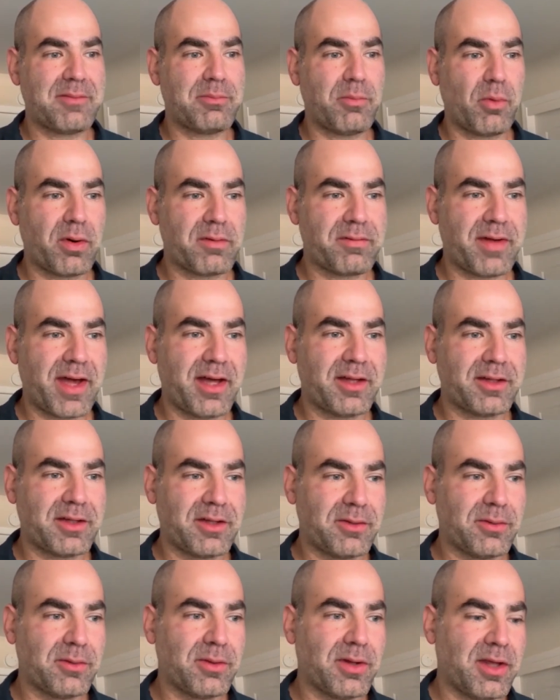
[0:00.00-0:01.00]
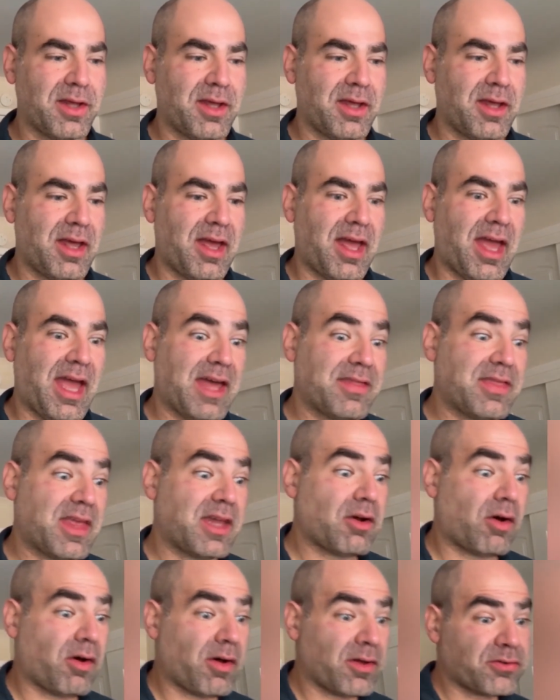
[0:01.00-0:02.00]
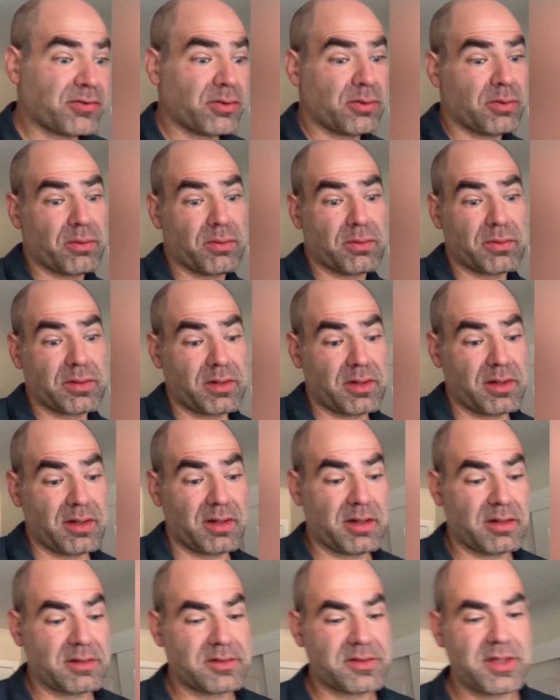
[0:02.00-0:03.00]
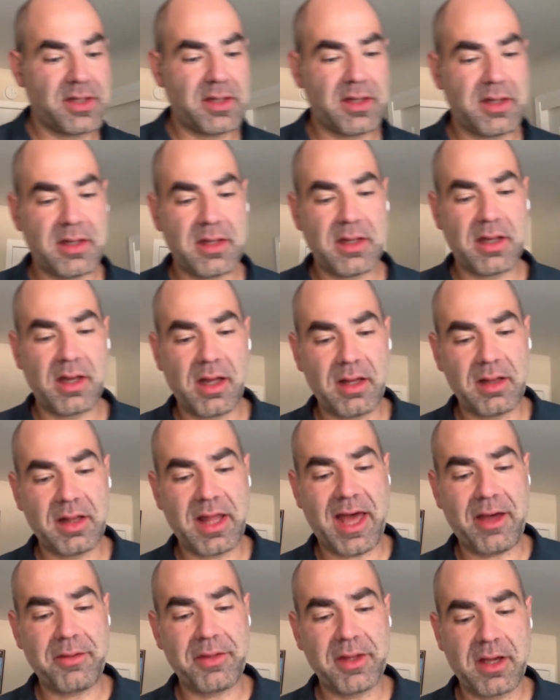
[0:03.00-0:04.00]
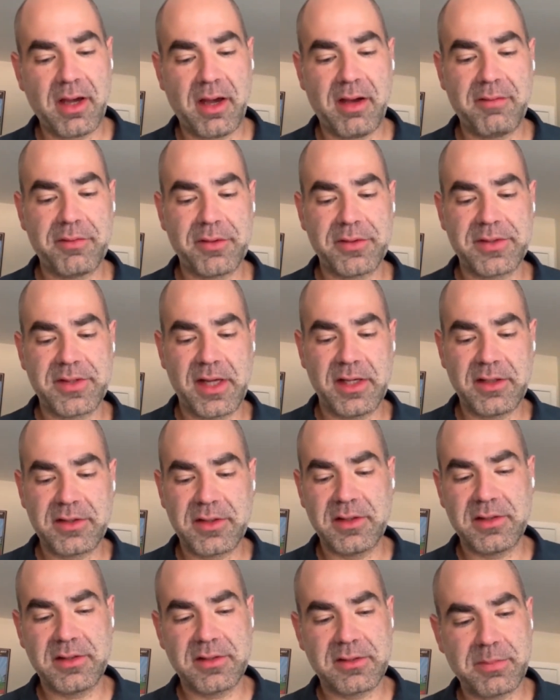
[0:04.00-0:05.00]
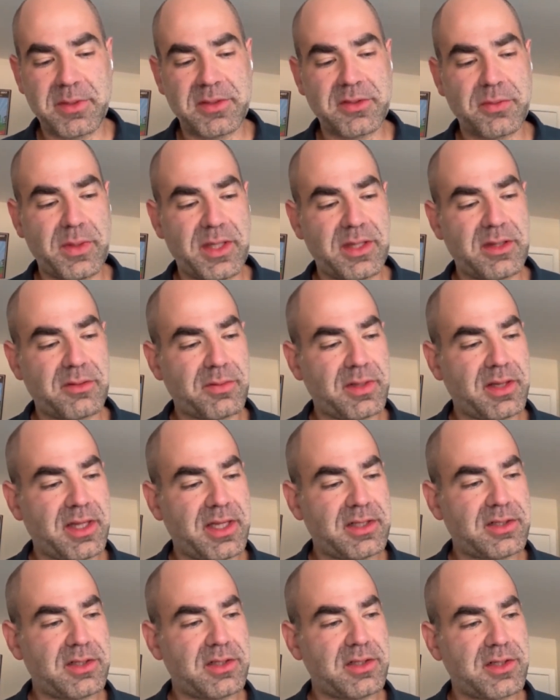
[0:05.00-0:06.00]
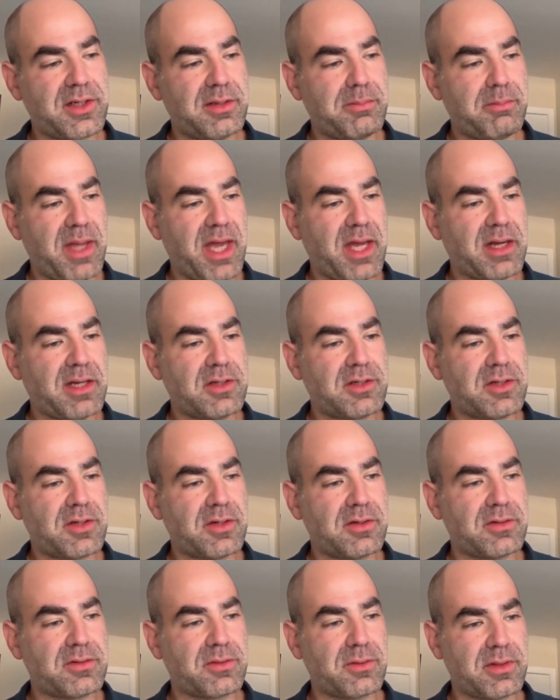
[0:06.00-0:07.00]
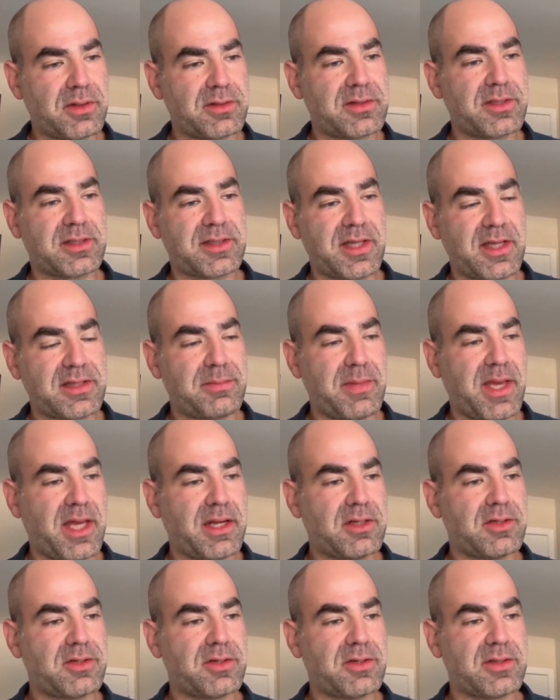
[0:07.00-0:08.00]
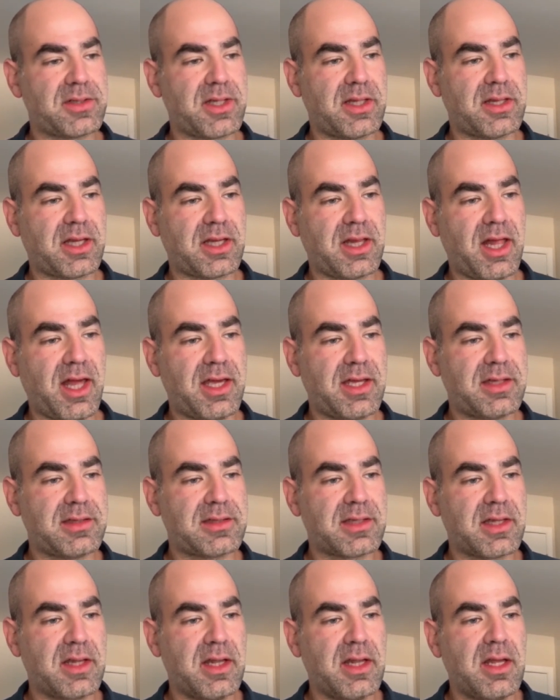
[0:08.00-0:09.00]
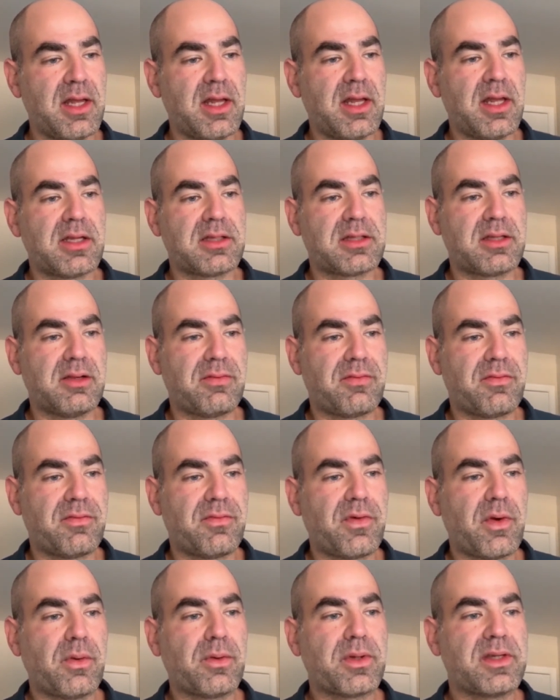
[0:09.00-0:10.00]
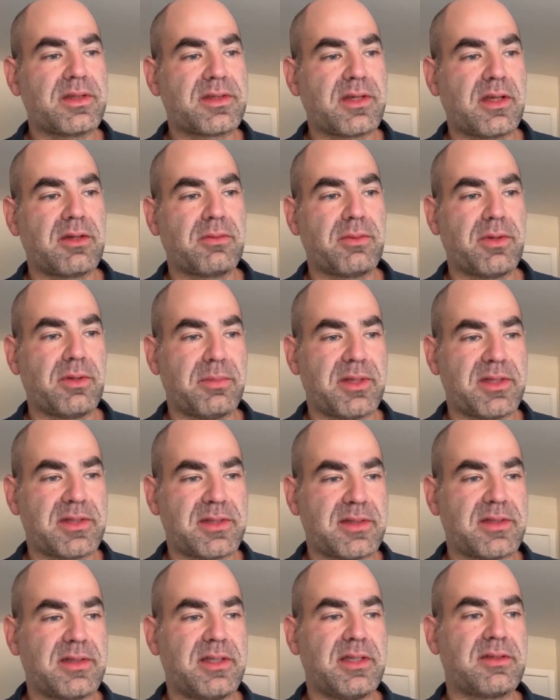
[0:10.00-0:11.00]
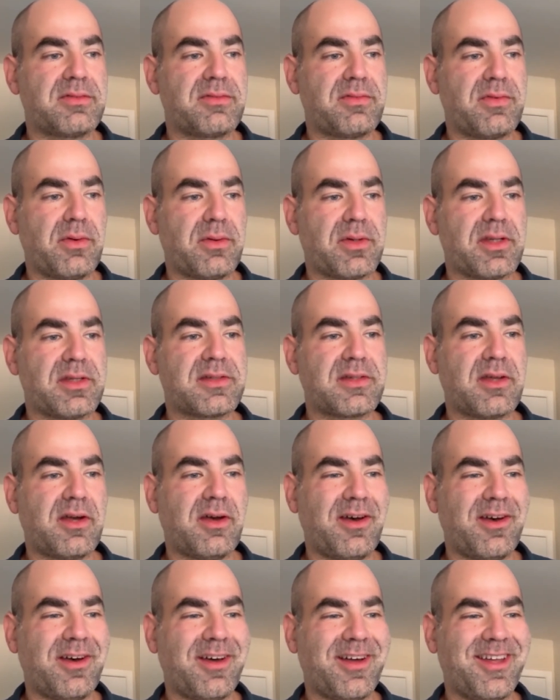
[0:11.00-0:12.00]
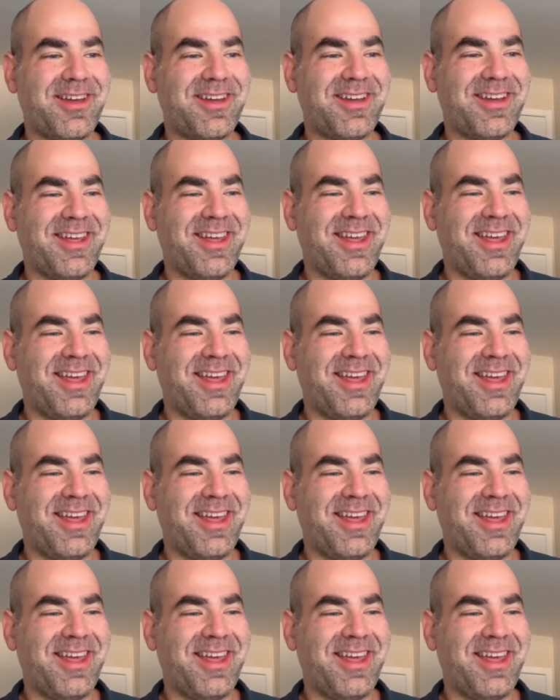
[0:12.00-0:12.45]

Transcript: add more value, and then also to allow the conversations between the relationship managers or the success managers and the clients to focus on the real business needs, focus on